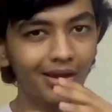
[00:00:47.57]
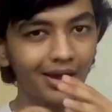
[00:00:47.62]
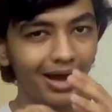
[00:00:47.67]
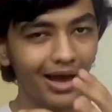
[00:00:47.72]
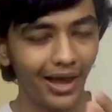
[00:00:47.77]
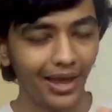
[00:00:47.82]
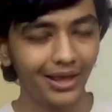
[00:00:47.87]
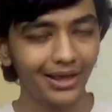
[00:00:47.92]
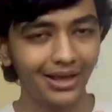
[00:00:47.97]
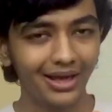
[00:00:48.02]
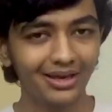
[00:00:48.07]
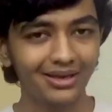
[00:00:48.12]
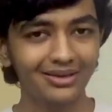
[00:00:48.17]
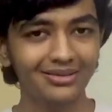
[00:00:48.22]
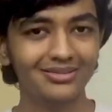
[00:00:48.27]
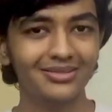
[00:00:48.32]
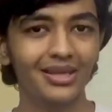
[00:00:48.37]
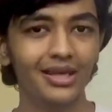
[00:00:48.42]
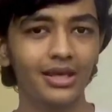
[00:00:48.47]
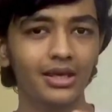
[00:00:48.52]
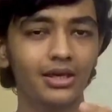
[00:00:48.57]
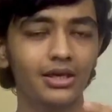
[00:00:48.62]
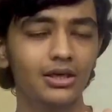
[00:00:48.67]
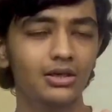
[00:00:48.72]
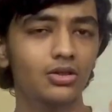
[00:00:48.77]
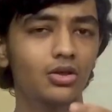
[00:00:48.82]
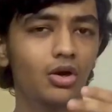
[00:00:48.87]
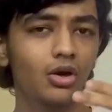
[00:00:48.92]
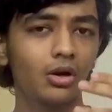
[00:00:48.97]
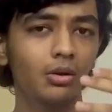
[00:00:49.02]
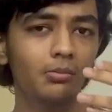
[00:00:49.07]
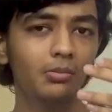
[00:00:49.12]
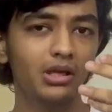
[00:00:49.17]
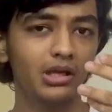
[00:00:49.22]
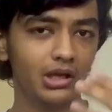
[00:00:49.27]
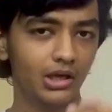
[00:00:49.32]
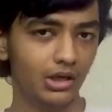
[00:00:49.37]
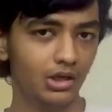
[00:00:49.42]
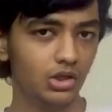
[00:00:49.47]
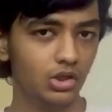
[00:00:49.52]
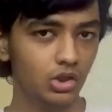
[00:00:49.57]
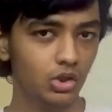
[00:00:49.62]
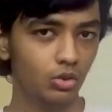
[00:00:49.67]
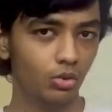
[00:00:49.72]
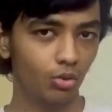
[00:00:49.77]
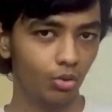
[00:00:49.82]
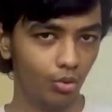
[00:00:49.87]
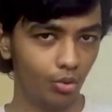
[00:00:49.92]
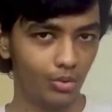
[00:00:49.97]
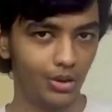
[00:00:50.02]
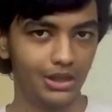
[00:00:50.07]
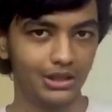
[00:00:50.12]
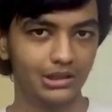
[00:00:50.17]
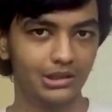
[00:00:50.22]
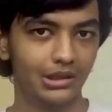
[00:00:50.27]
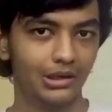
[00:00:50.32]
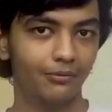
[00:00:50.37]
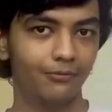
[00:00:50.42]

I kinda say it's gonna be a new OS